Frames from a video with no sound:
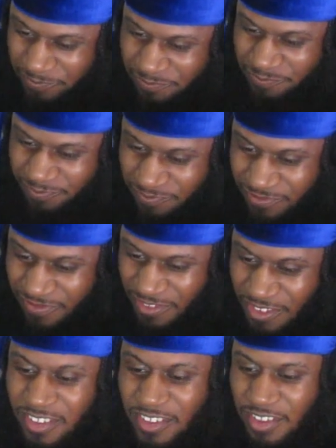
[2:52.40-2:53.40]

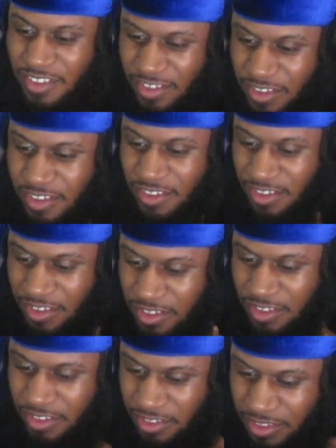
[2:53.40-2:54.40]

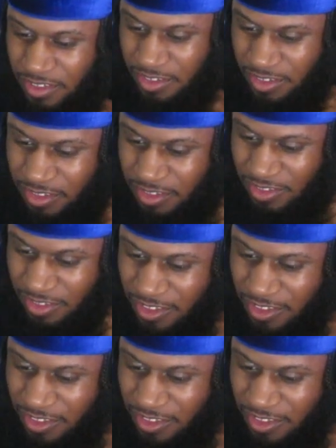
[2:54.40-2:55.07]
Nobody speaks.